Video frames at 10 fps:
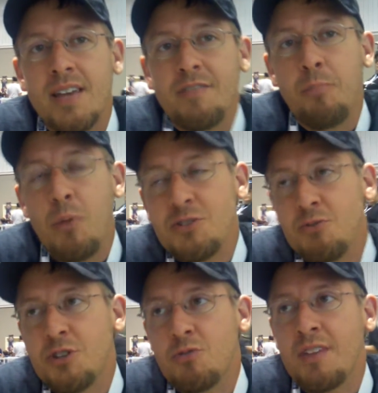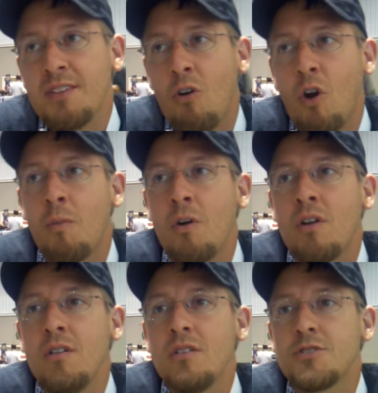Giving +3 strength and
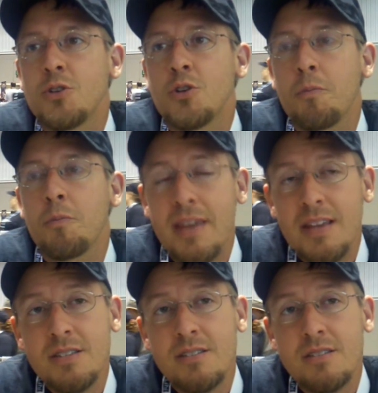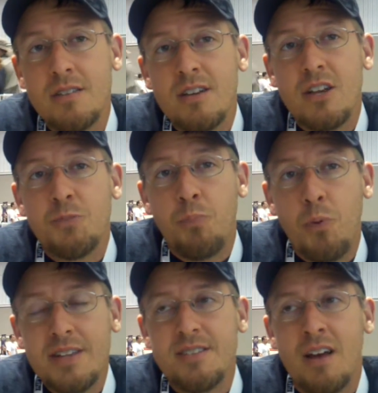armor to your beast. It's
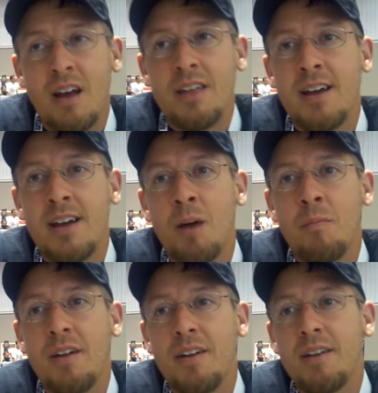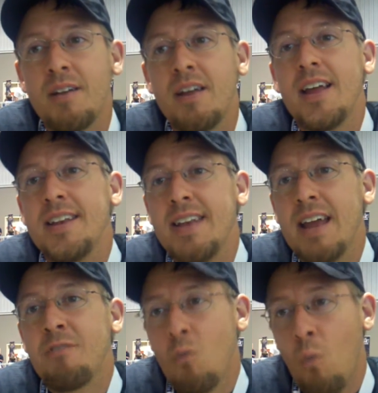pretty solid.
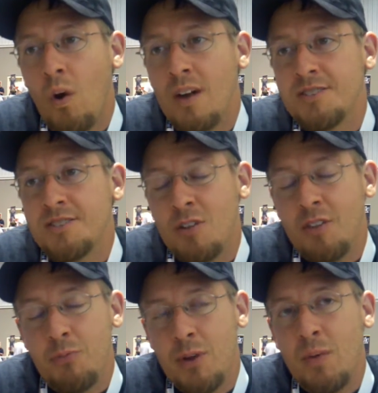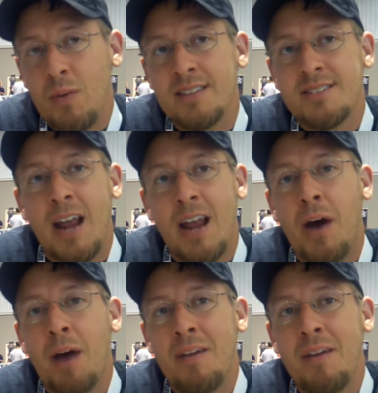Never once during the 3 wins did I
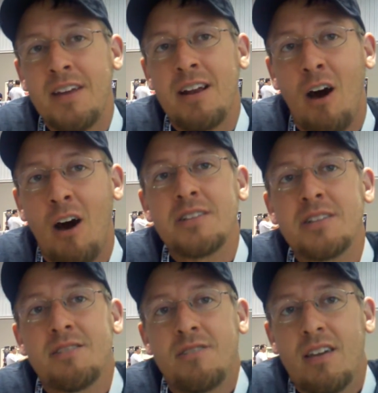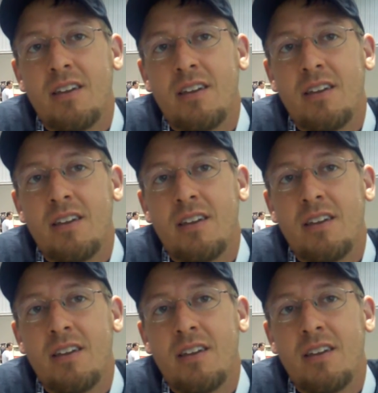pop my feet offensively.